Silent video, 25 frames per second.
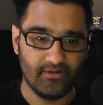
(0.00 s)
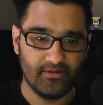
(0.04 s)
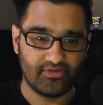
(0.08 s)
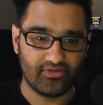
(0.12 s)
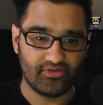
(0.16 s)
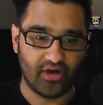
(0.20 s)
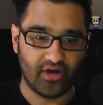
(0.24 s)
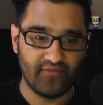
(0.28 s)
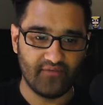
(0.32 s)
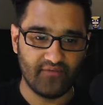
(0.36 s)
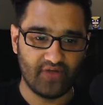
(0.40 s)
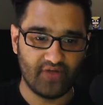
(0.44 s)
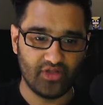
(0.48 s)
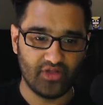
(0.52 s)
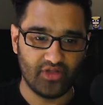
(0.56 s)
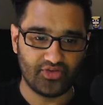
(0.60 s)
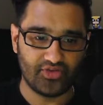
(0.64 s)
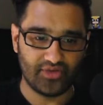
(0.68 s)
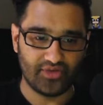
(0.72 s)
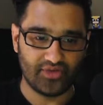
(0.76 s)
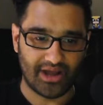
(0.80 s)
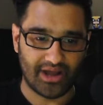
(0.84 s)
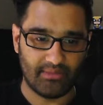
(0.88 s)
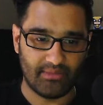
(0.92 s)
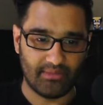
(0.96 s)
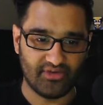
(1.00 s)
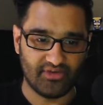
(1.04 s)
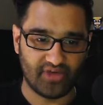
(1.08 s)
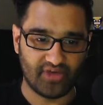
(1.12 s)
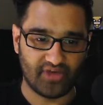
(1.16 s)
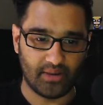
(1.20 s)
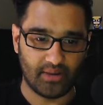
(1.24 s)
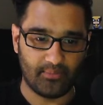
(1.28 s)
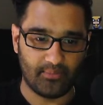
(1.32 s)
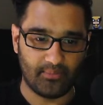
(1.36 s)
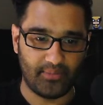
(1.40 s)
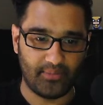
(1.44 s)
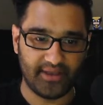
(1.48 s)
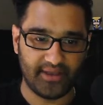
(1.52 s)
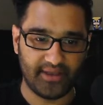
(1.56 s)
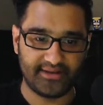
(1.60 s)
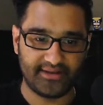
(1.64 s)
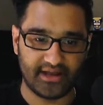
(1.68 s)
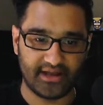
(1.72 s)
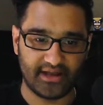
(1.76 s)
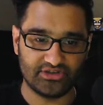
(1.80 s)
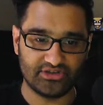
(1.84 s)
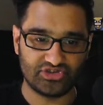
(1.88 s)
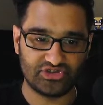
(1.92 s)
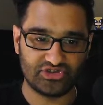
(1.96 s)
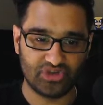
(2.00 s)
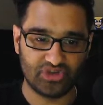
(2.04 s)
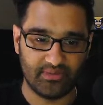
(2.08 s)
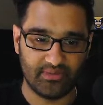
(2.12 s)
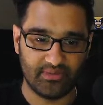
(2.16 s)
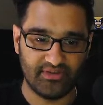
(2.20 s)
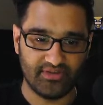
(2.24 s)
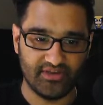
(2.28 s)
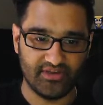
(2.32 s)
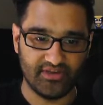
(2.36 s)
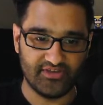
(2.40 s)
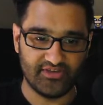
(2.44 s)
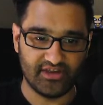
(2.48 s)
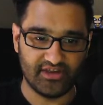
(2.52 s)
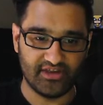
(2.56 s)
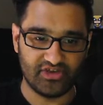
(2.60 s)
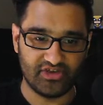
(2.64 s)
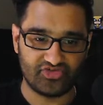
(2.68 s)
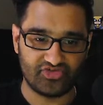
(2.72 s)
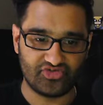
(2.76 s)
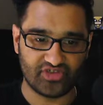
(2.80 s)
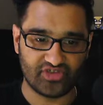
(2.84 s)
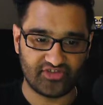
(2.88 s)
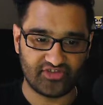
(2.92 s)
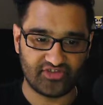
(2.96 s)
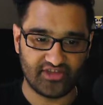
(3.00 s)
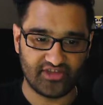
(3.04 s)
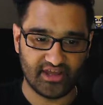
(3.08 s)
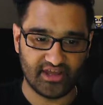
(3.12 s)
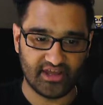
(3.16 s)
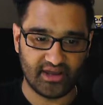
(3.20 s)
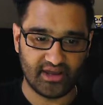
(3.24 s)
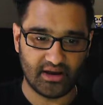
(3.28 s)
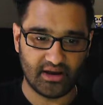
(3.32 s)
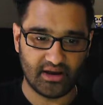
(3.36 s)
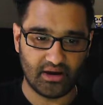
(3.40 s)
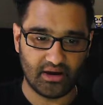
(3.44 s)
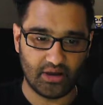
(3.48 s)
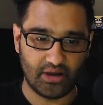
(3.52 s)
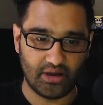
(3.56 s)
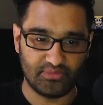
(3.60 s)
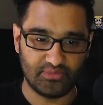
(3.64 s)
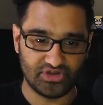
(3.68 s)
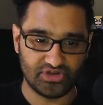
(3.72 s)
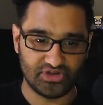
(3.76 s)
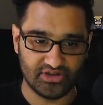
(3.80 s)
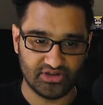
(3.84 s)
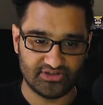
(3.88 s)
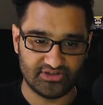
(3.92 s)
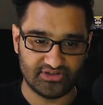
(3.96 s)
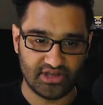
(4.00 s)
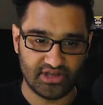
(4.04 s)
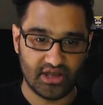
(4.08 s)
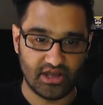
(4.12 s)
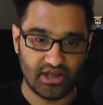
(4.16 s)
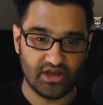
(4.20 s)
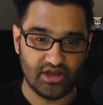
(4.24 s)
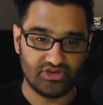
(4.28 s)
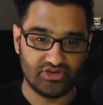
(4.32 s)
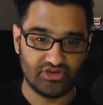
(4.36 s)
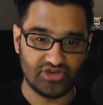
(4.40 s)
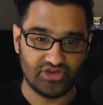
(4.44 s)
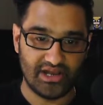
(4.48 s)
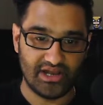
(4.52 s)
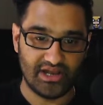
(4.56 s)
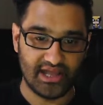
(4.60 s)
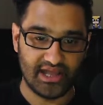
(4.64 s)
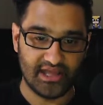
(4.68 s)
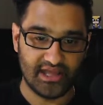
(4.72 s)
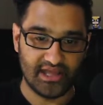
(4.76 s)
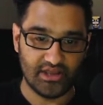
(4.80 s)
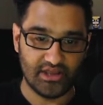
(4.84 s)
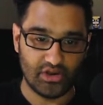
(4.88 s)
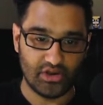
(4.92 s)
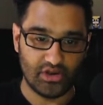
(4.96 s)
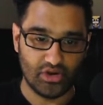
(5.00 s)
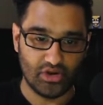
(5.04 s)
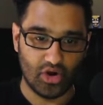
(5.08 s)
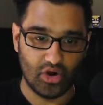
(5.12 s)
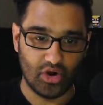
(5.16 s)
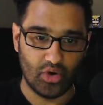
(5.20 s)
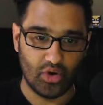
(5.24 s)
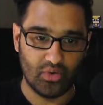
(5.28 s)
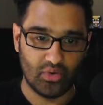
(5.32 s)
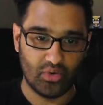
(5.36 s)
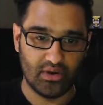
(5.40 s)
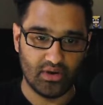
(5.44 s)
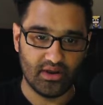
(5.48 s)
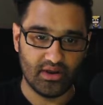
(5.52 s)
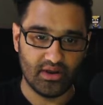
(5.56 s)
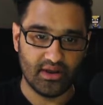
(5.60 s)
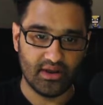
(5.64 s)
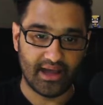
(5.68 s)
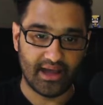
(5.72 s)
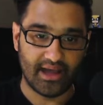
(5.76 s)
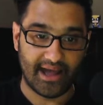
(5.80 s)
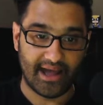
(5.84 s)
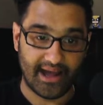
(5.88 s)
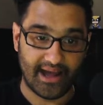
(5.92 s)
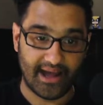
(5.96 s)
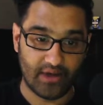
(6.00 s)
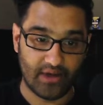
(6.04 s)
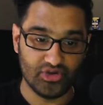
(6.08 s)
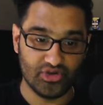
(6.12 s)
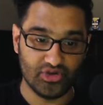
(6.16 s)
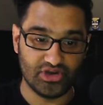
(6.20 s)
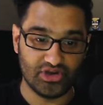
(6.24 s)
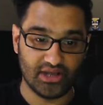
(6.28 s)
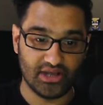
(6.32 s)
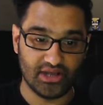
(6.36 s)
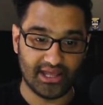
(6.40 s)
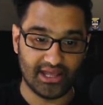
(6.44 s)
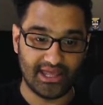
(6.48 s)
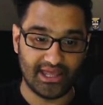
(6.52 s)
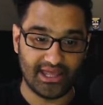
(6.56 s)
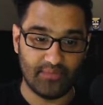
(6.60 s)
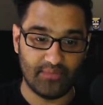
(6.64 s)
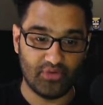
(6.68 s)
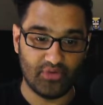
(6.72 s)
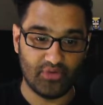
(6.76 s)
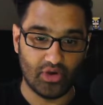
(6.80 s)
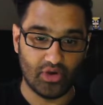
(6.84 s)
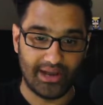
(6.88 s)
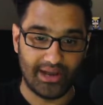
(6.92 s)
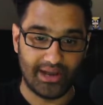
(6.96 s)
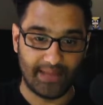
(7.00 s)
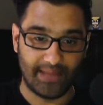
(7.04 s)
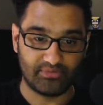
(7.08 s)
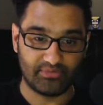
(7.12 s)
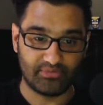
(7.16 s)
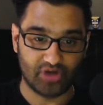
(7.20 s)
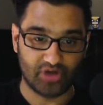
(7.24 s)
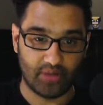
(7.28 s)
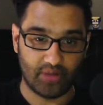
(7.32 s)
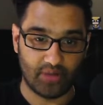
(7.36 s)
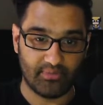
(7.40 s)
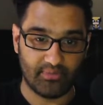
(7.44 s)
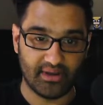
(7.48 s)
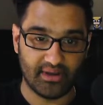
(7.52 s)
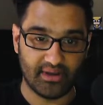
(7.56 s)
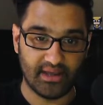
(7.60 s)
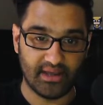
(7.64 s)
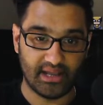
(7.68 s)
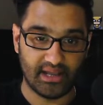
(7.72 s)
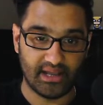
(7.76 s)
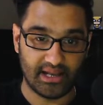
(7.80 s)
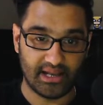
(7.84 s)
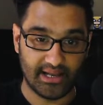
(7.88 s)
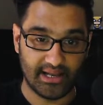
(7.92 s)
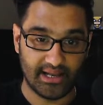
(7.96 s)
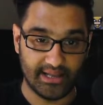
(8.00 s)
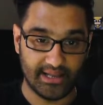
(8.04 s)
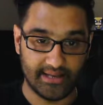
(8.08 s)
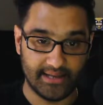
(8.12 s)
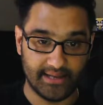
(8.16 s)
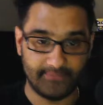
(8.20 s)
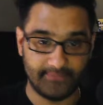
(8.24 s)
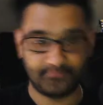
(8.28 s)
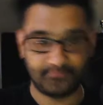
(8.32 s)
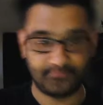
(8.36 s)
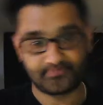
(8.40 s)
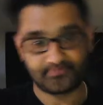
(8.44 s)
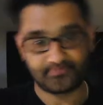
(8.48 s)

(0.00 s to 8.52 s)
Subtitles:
So I've gone through Amazon and picked out some of these interesting options to let you know how you can keep your laptop clean.